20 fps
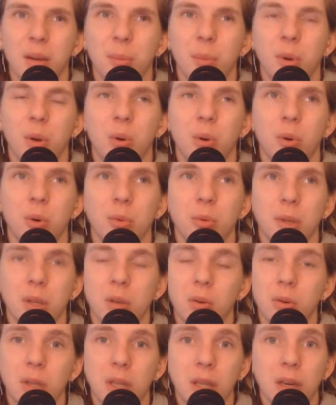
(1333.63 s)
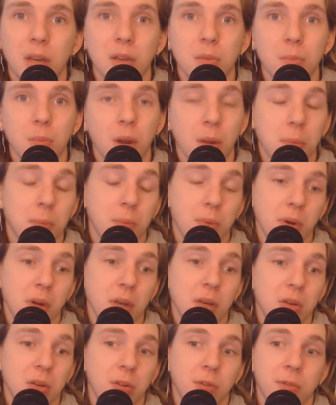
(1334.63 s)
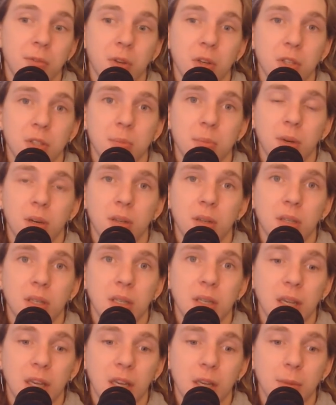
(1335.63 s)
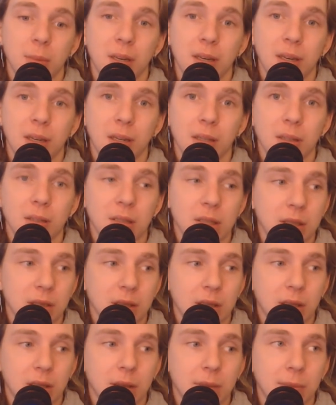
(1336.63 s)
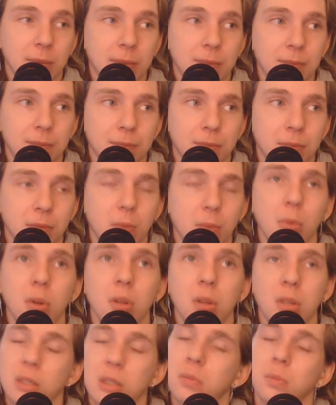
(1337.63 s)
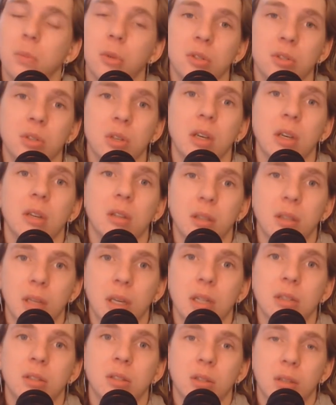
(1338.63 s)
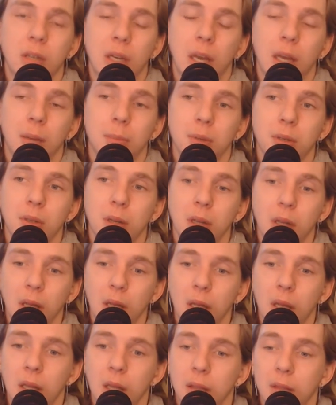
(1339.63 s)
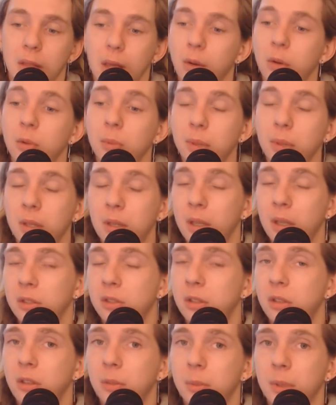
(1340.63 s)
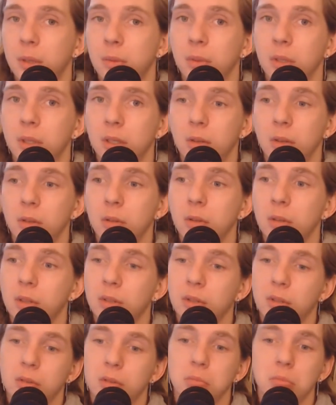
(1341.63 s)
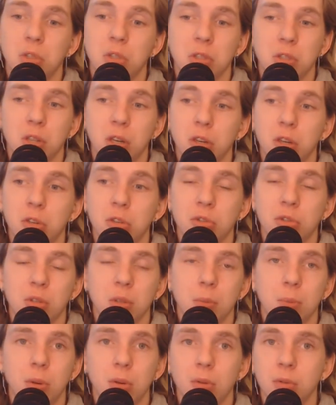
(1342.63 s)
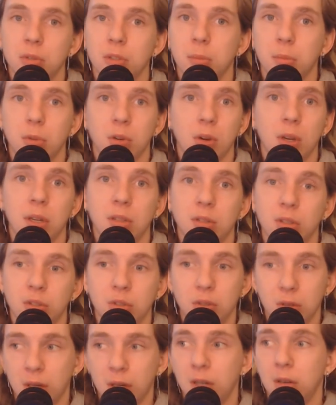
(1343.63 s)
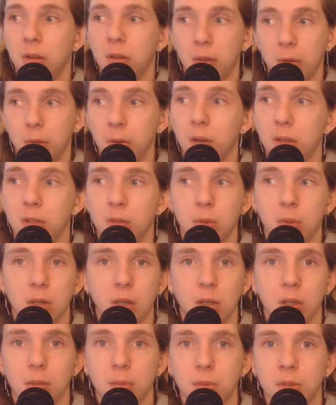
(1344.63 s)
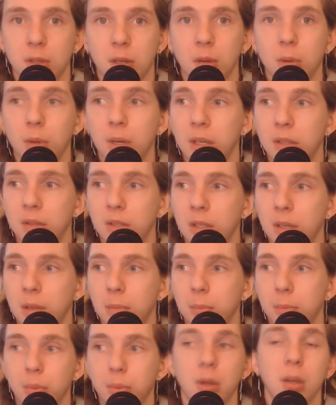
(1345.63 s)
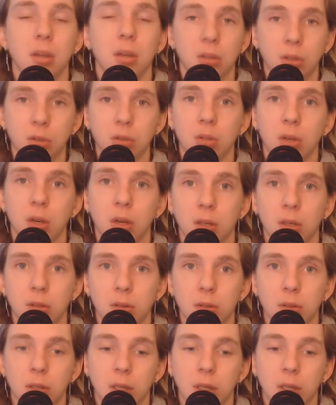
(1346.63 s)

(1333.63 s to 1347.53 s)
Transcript: Or we could get a brand new first party game announced. There's most likely that's going to happen. That's going to be really cool, because Nintendo usually pulls some crazy shit out of their ass when it comes to announcing a brand new title.